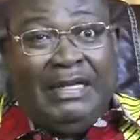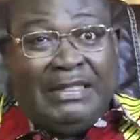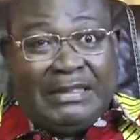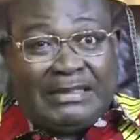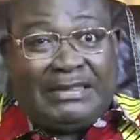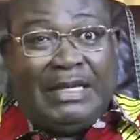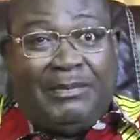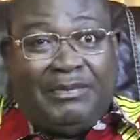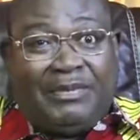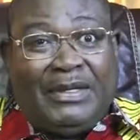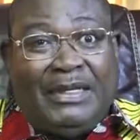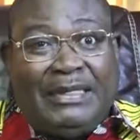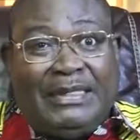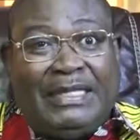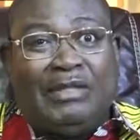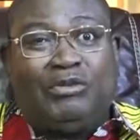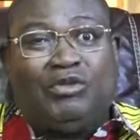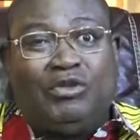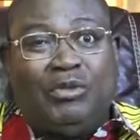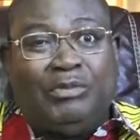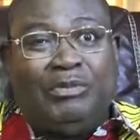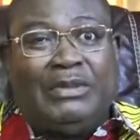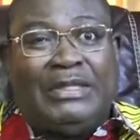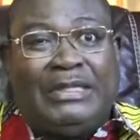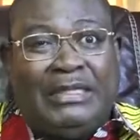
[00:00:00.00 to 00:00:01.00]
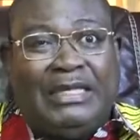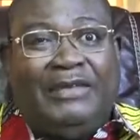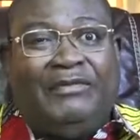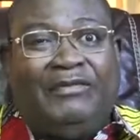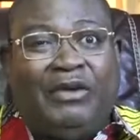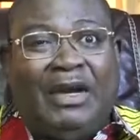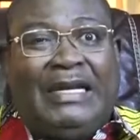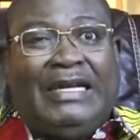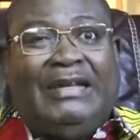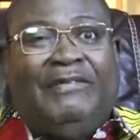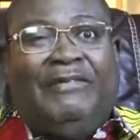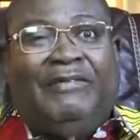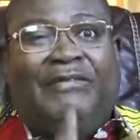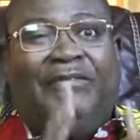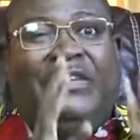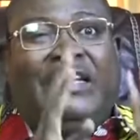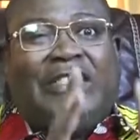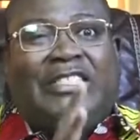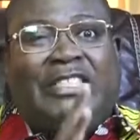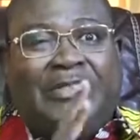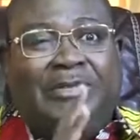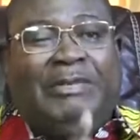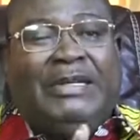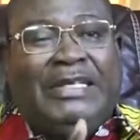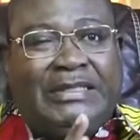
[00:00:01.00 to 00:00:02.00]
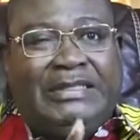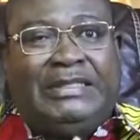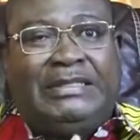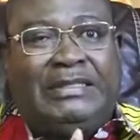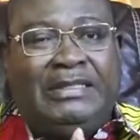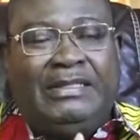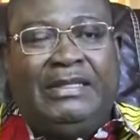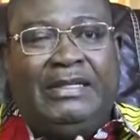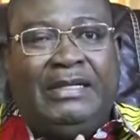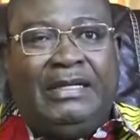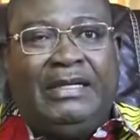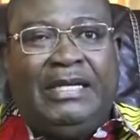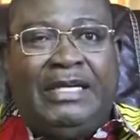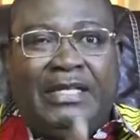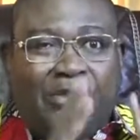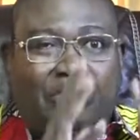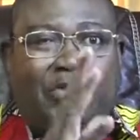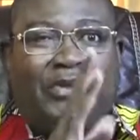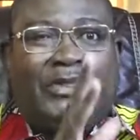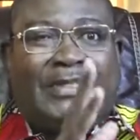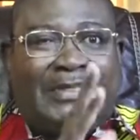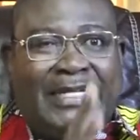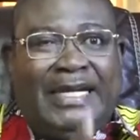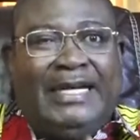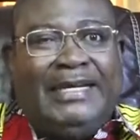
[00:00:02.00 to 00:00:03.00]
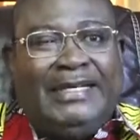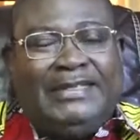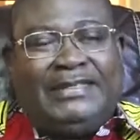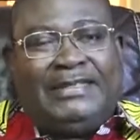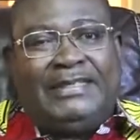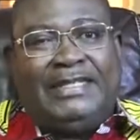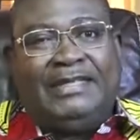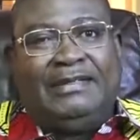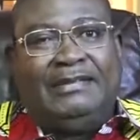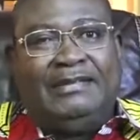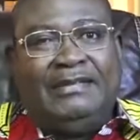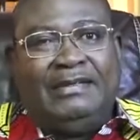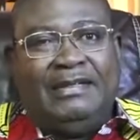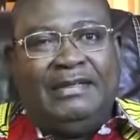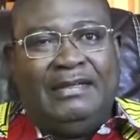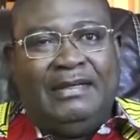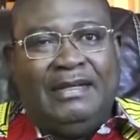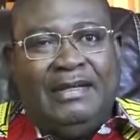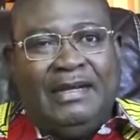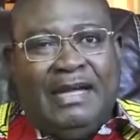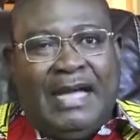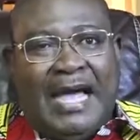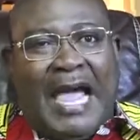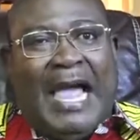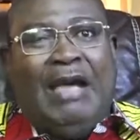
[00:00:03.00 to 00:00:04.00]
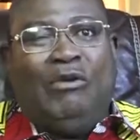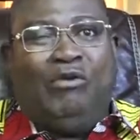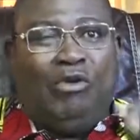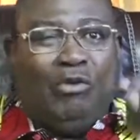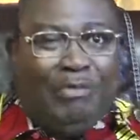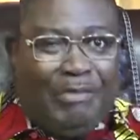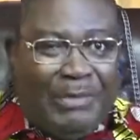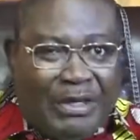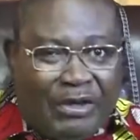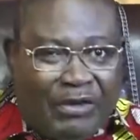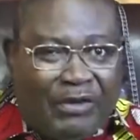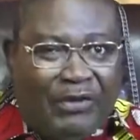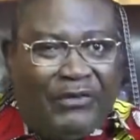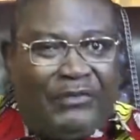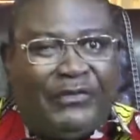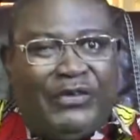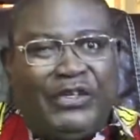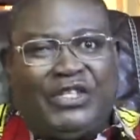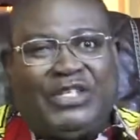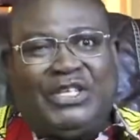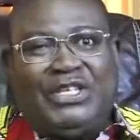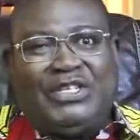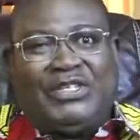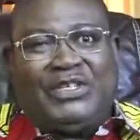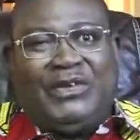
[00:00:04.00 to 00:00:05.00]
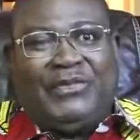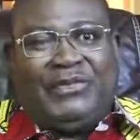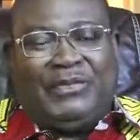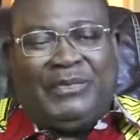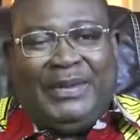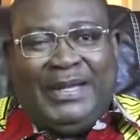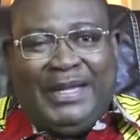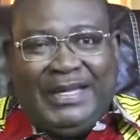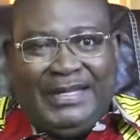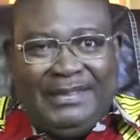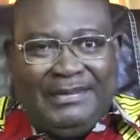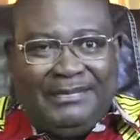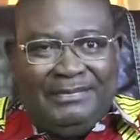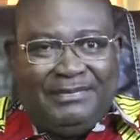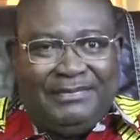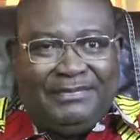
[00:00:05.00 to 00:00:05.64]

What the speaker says: something that will give you an investment into eternity. I will make you fishes of men.